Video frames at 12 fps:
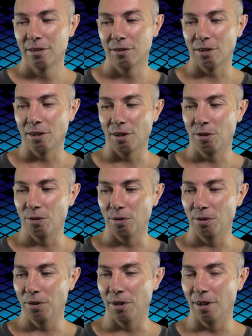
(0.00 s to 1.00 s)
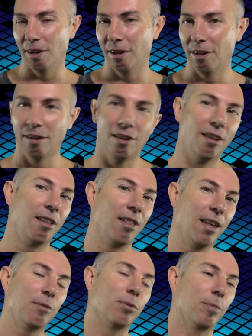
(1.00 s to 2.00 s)
So I thought
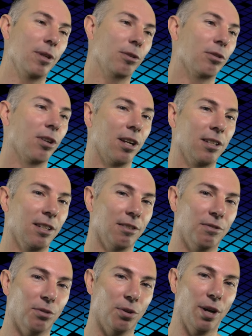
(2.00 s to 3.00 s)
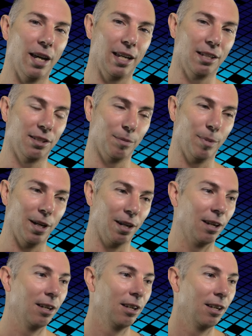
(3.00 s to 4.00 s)
that would be a good idea for ASMR.